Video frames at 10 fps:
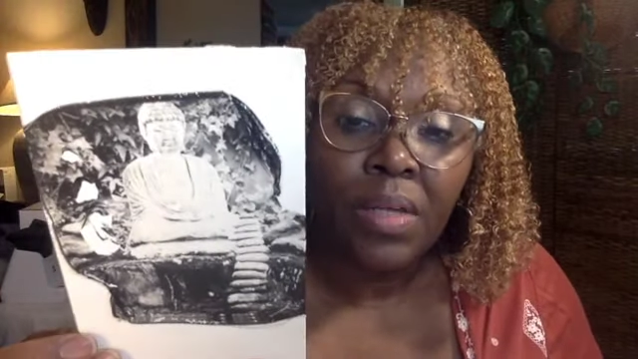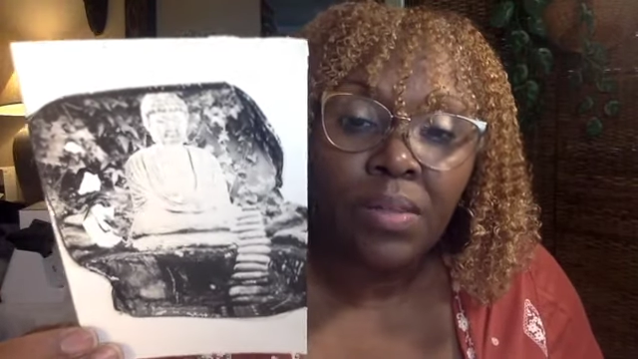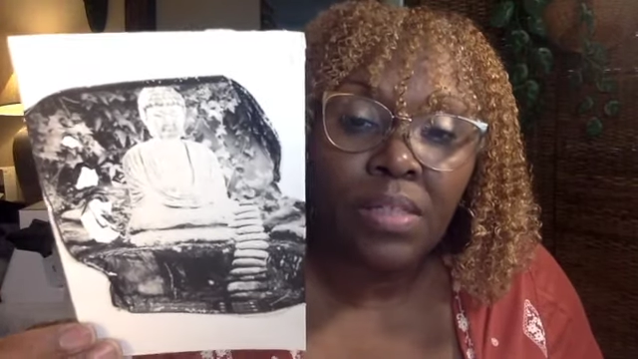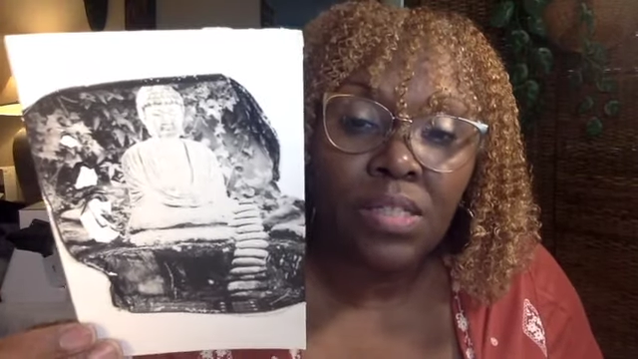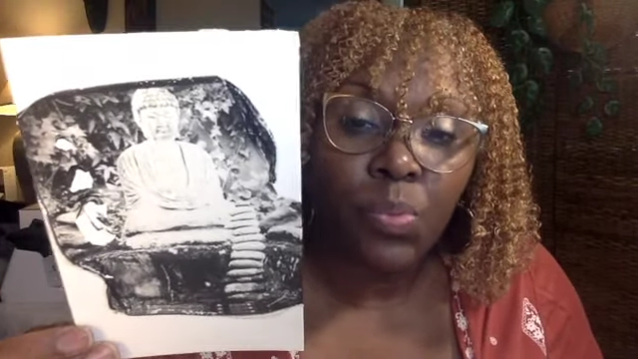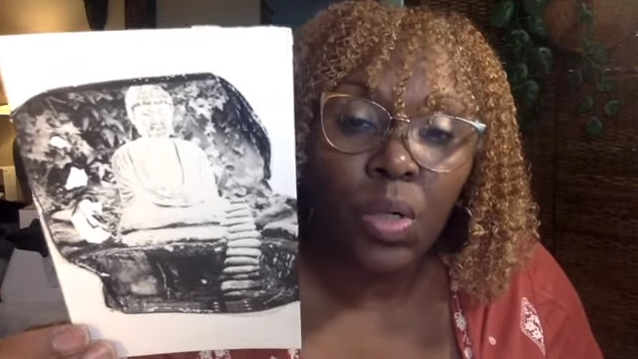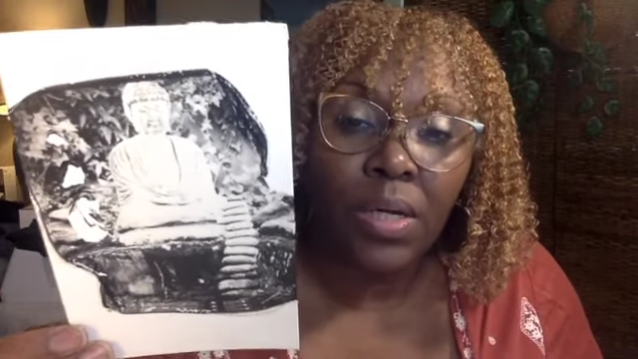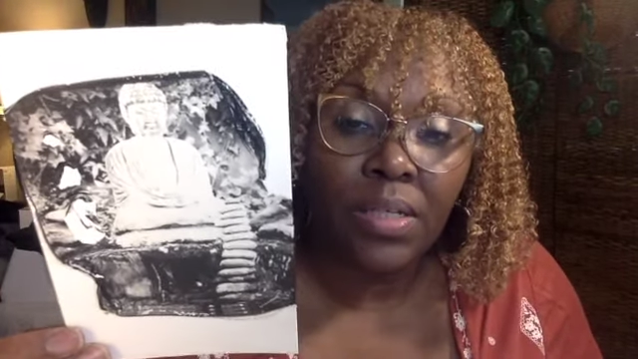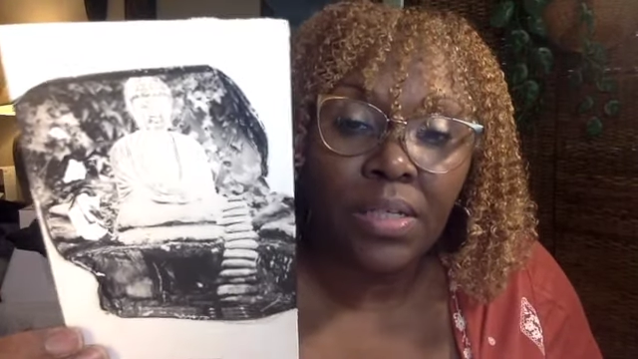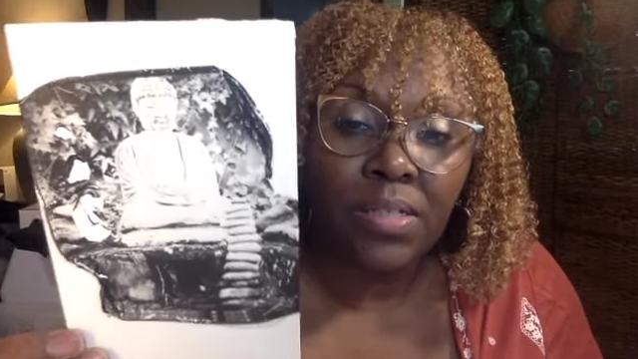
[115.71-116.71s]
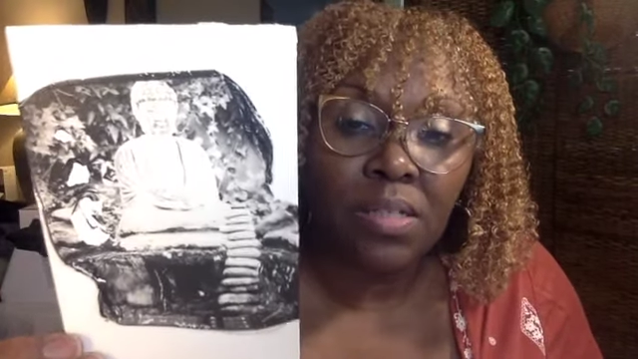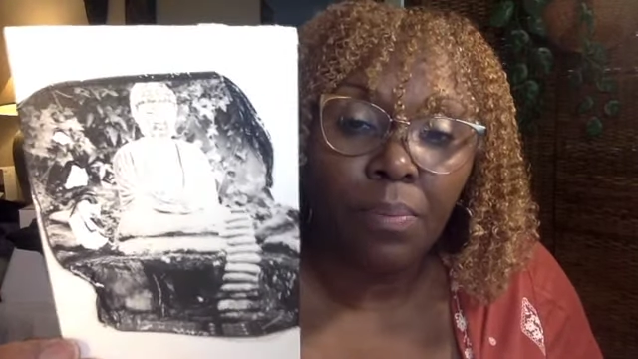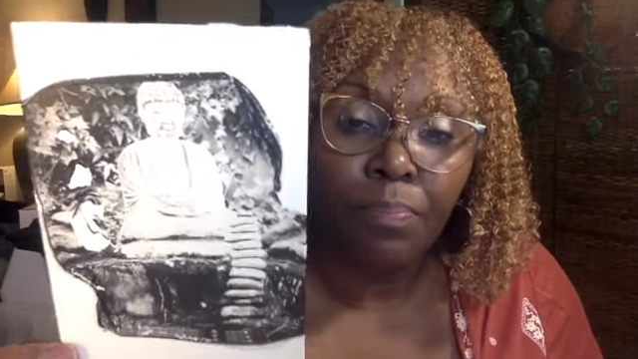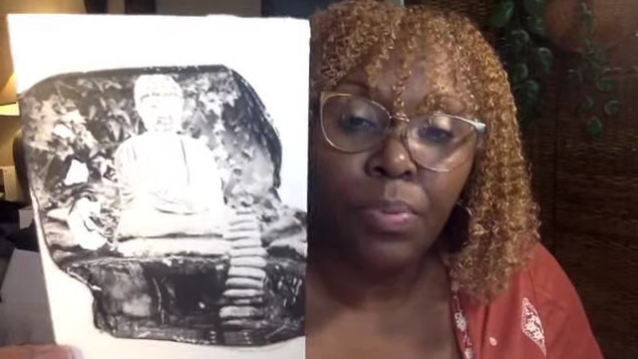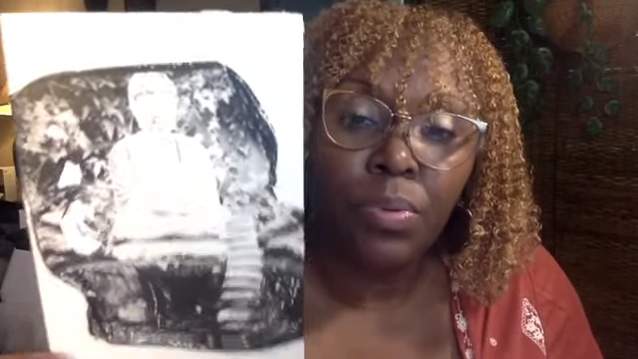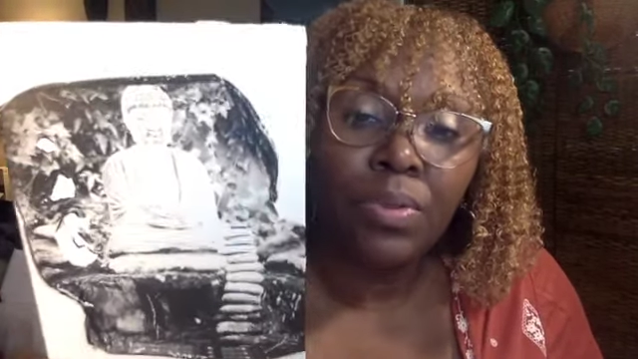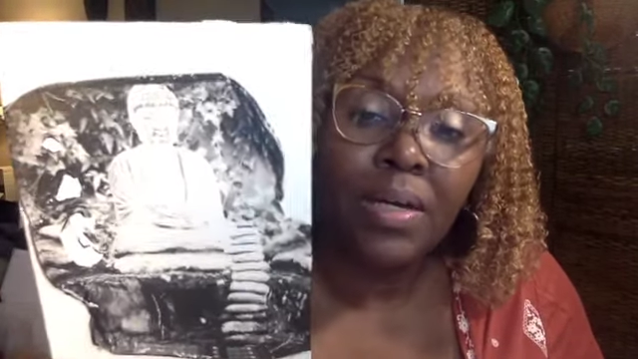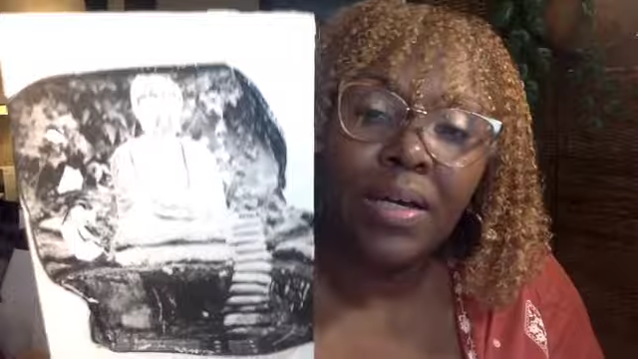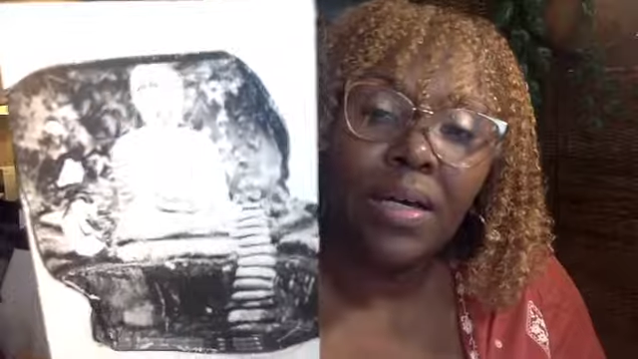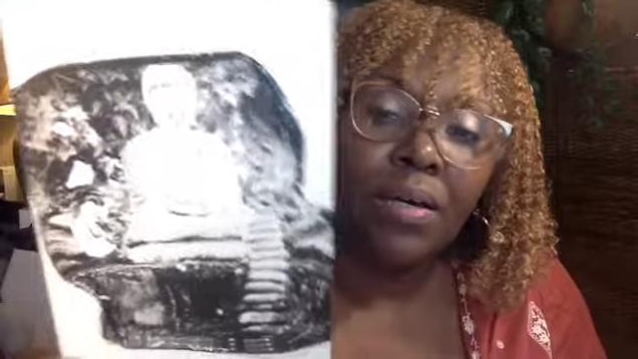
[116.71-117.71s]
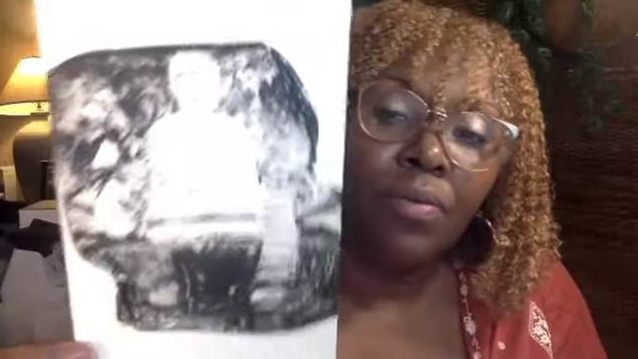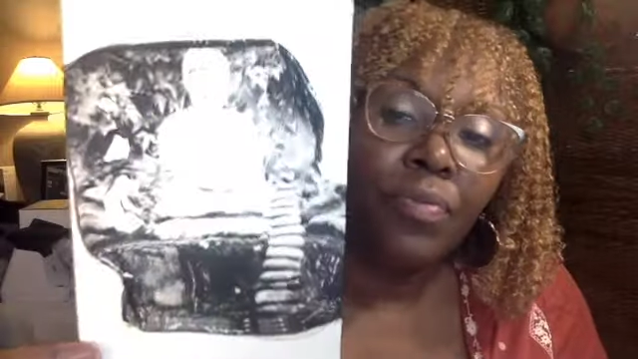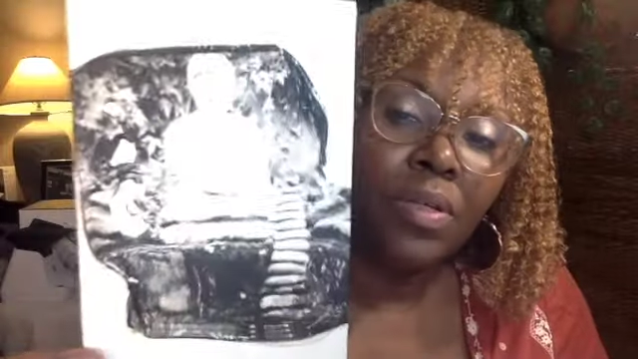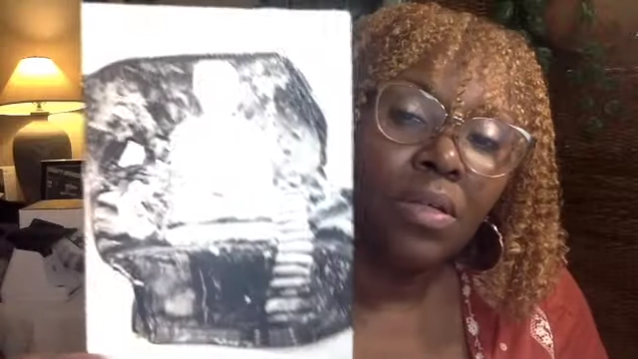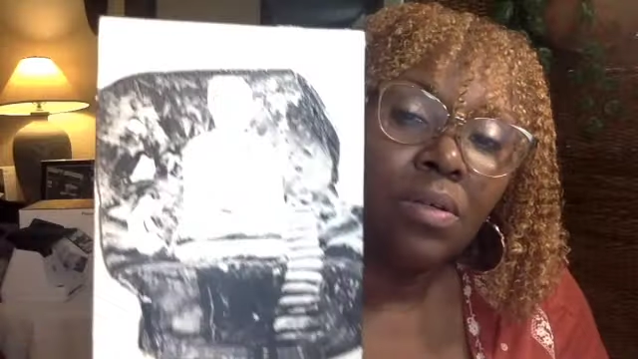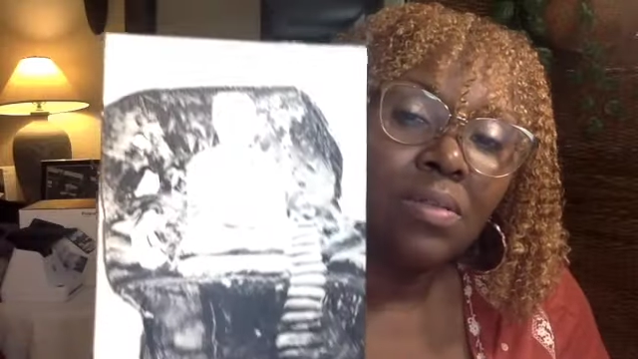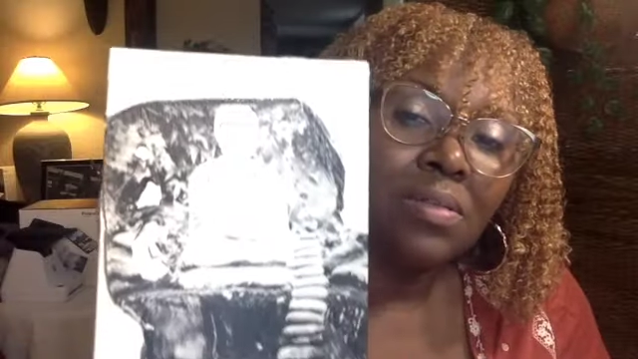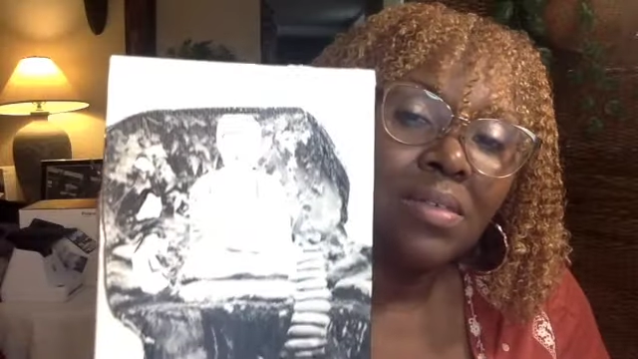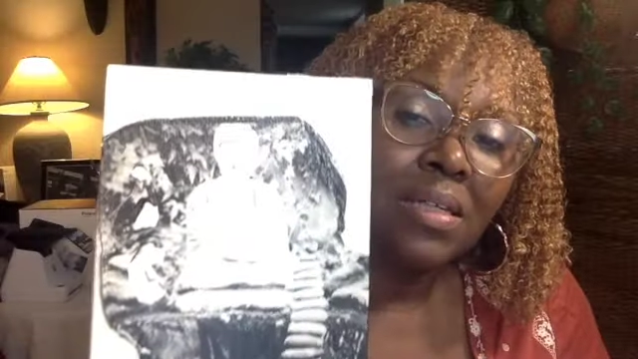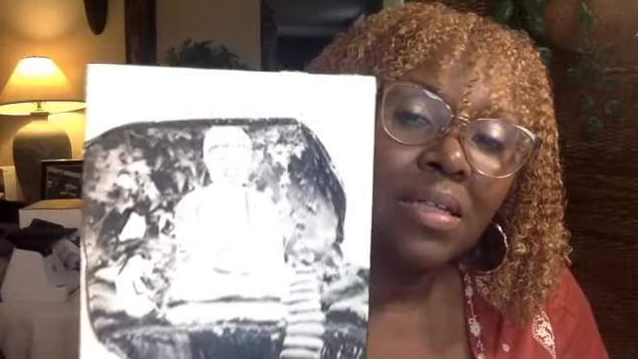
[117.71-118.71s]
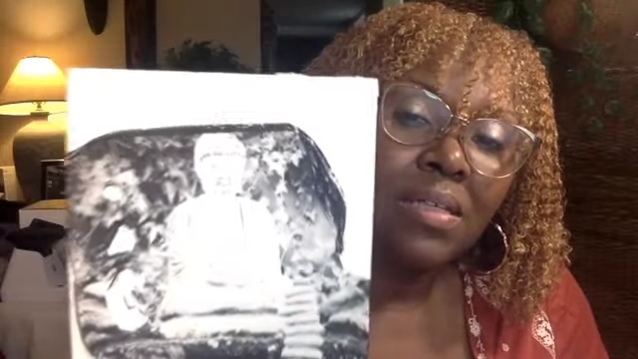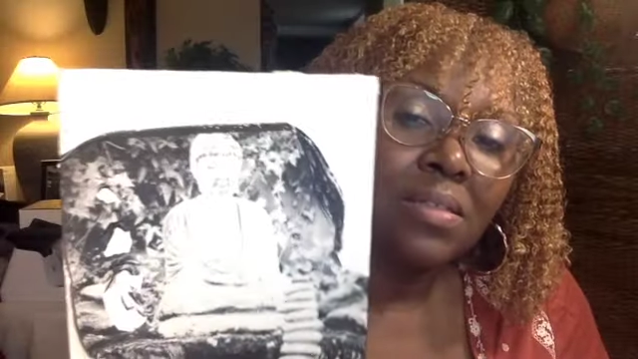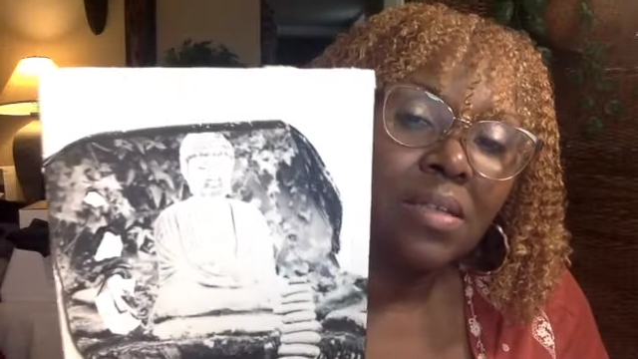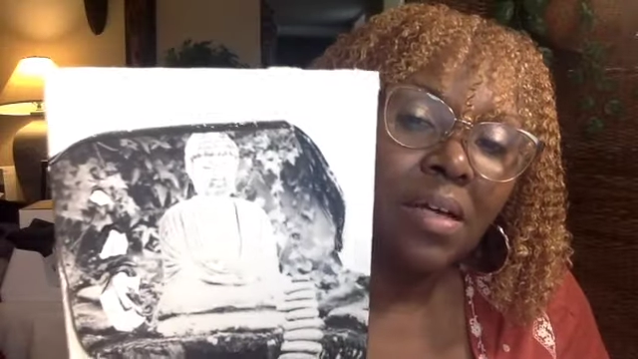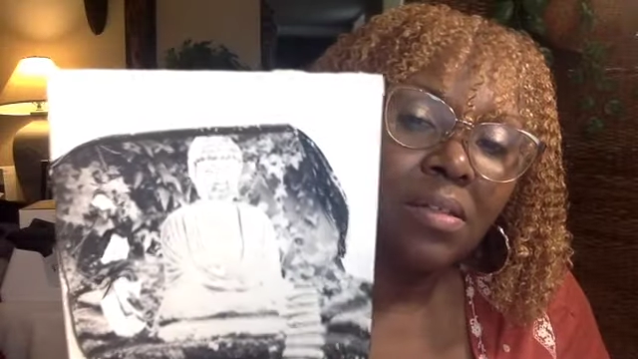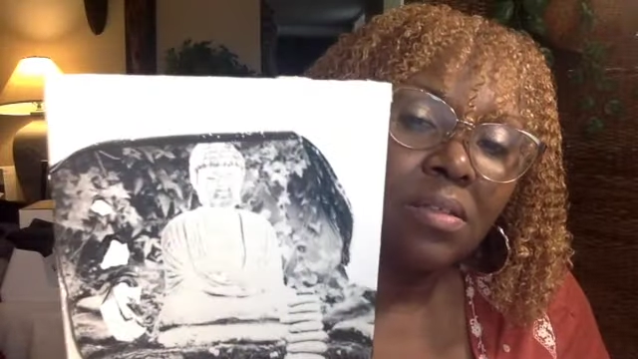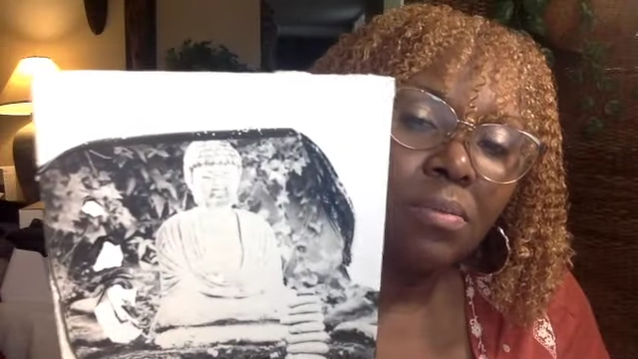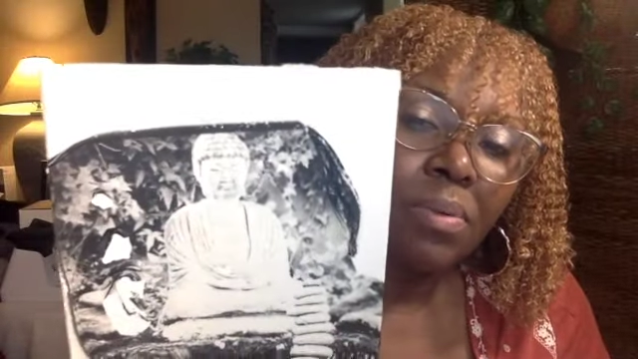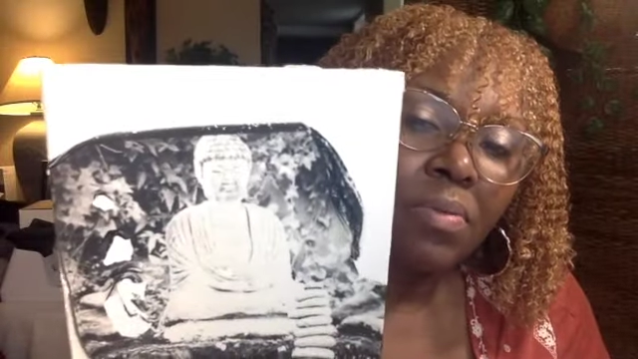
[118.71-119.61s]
This one is a Buddha. Hopefully you can see it. It's got a little bit